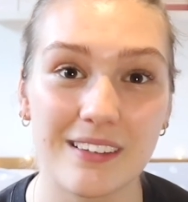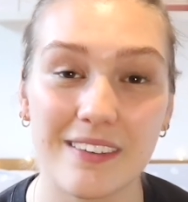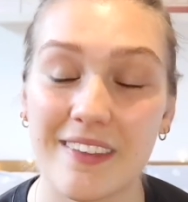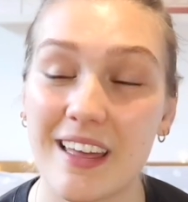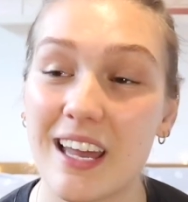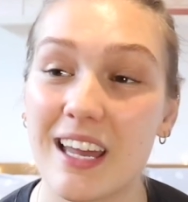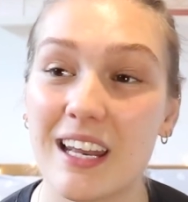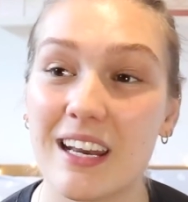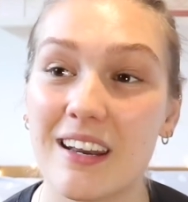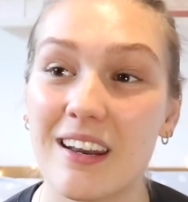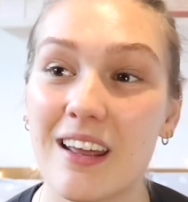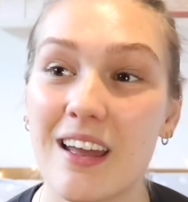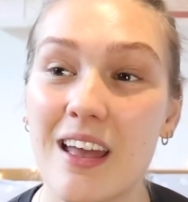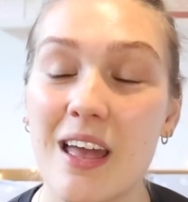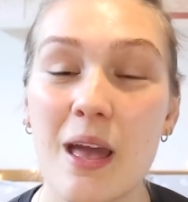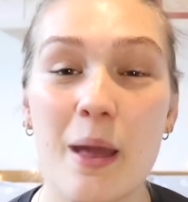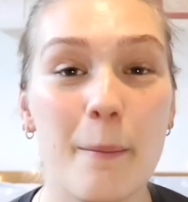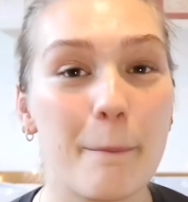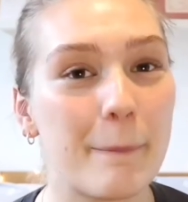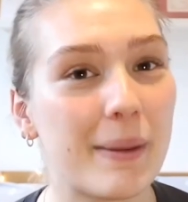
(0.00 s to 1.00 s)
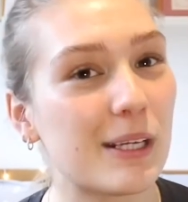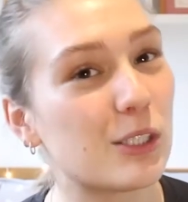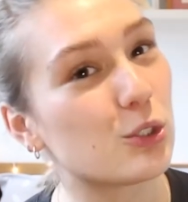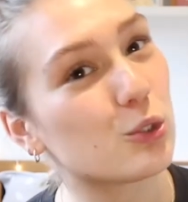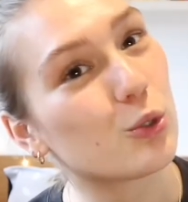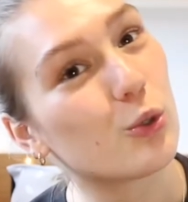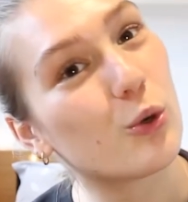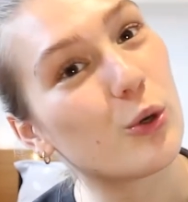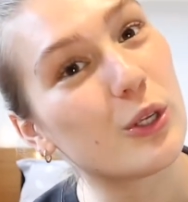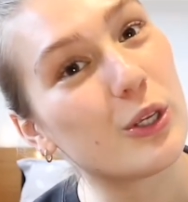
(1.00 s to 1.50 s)
then make
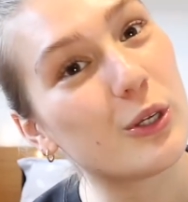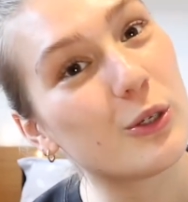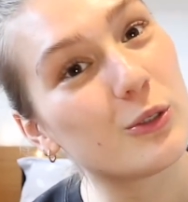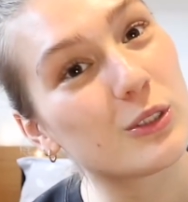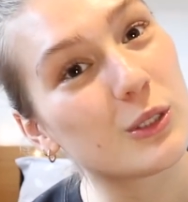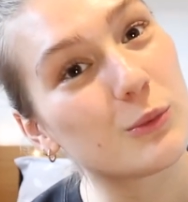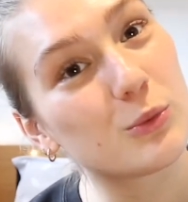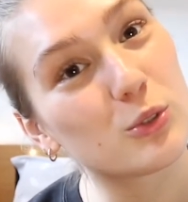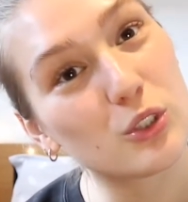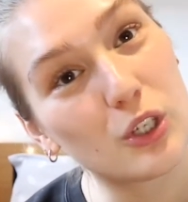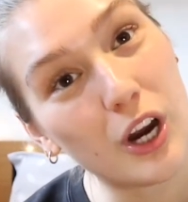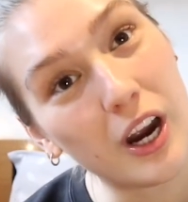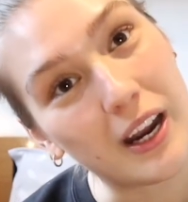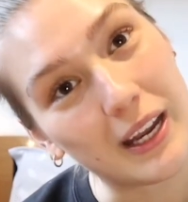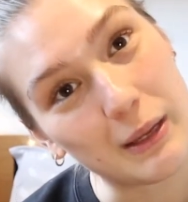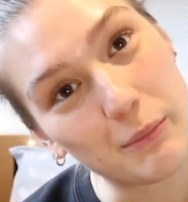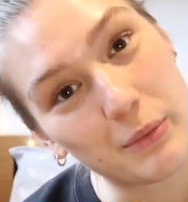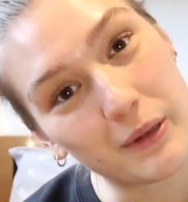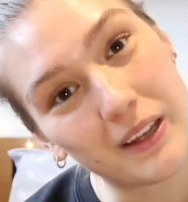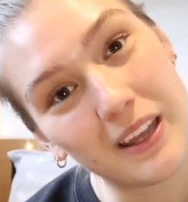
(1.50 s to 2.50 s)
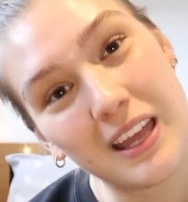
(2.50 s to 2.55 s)
sure you subscribe.